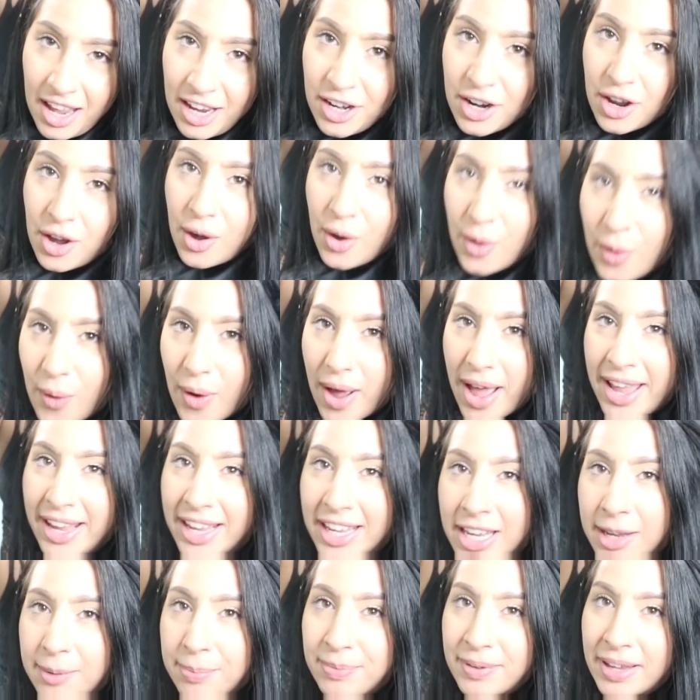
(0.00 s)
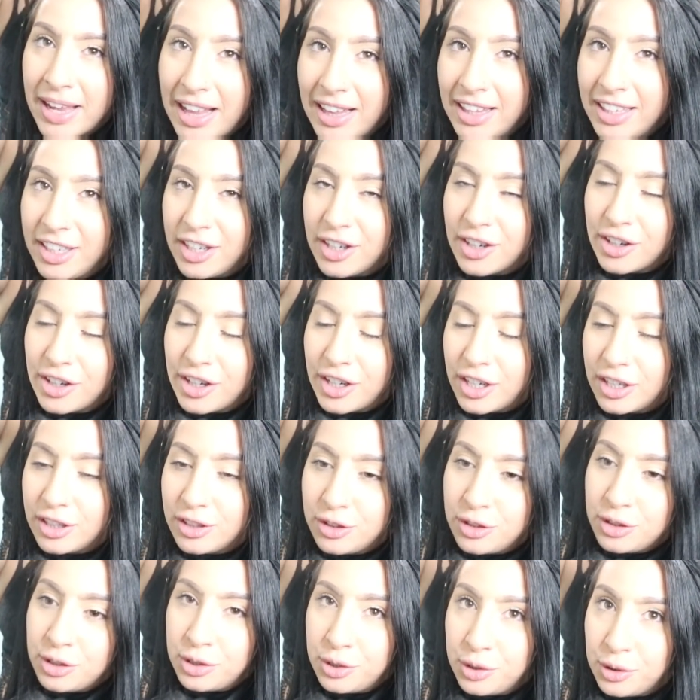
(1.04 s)
I know. I keep telling her
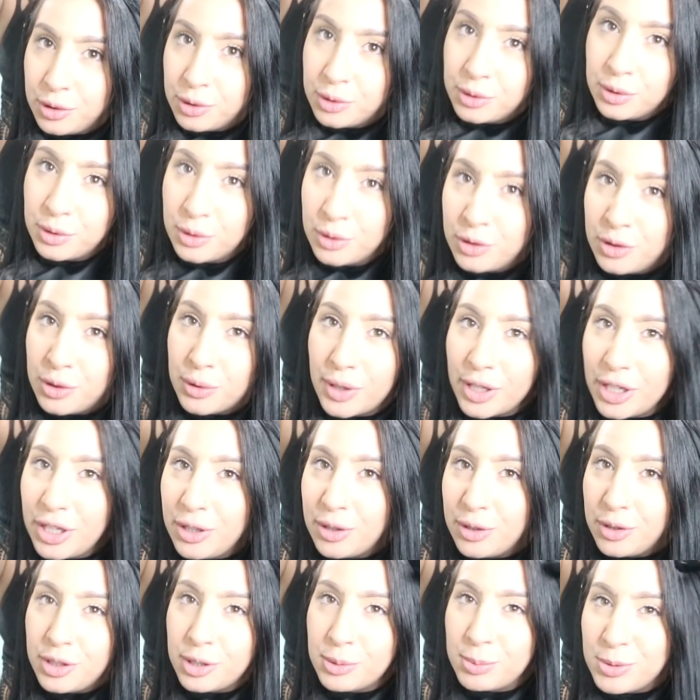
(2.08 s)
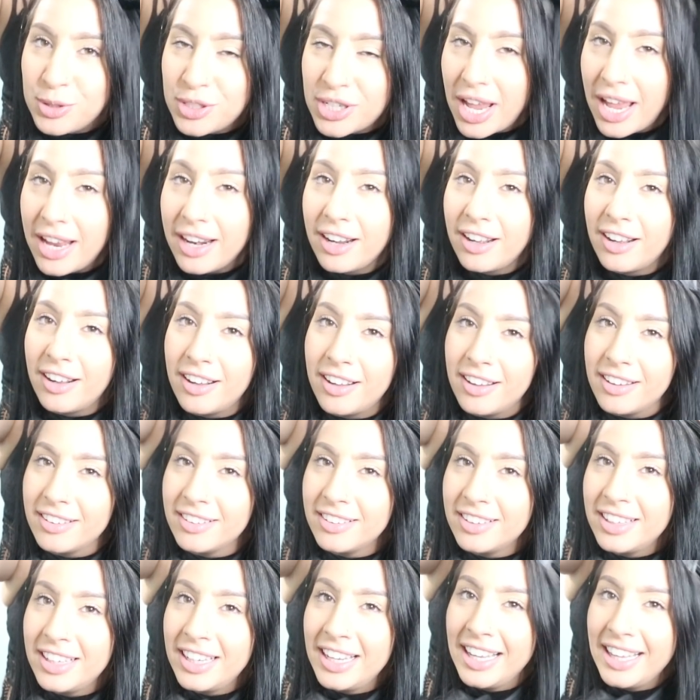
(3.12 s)
to do a YouTube channel. I
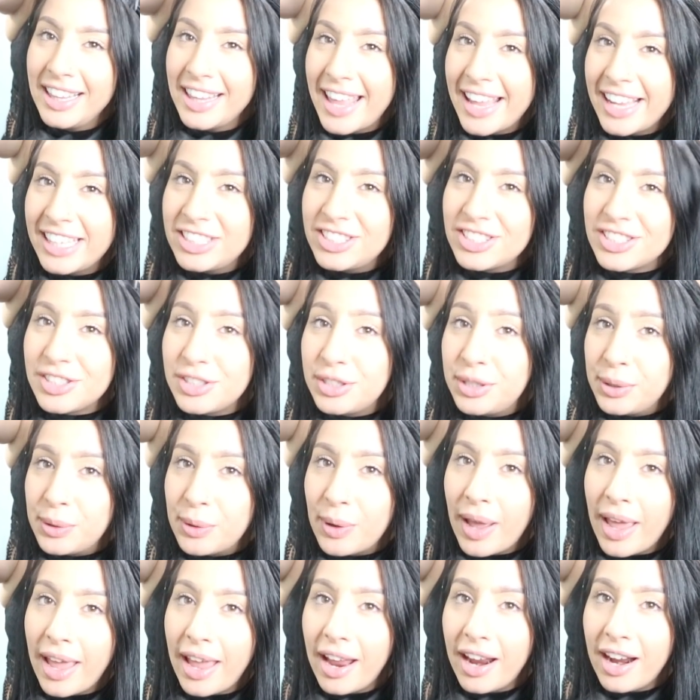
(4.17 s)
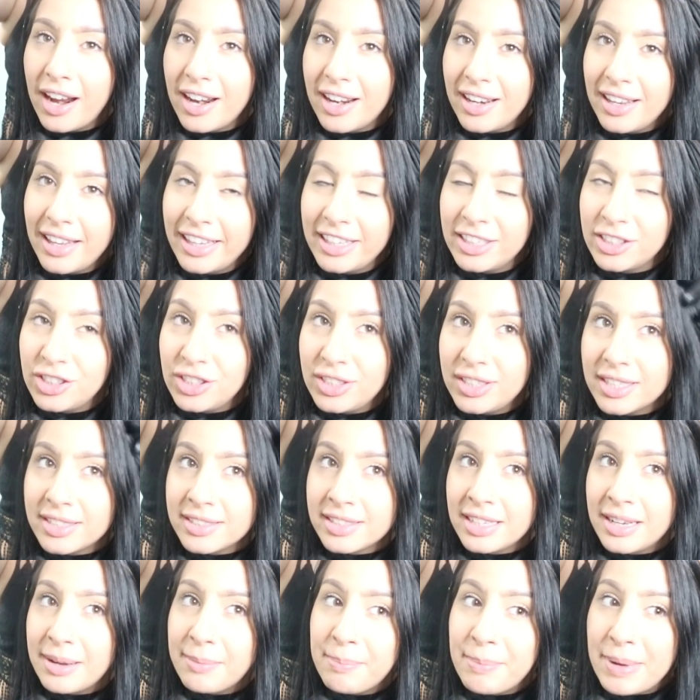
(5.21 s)
know. Like, just do hair. Like, she
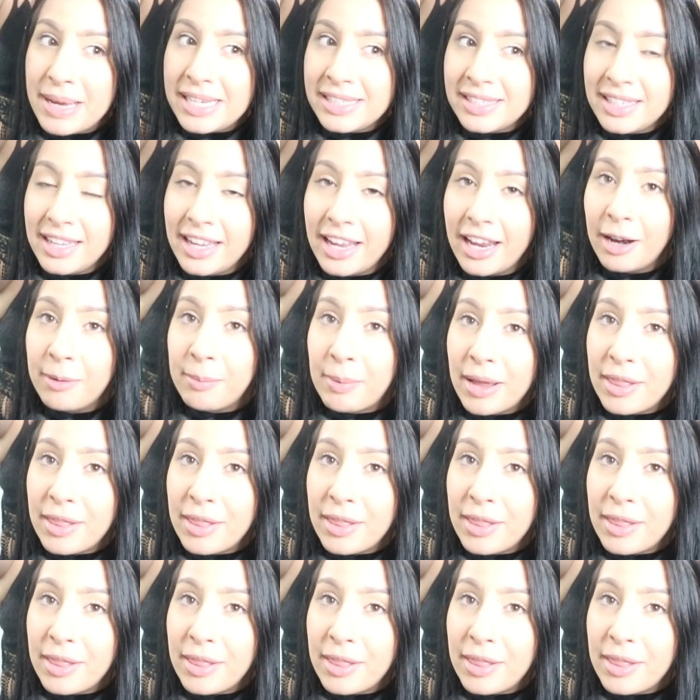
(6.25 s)
does an amazing hair.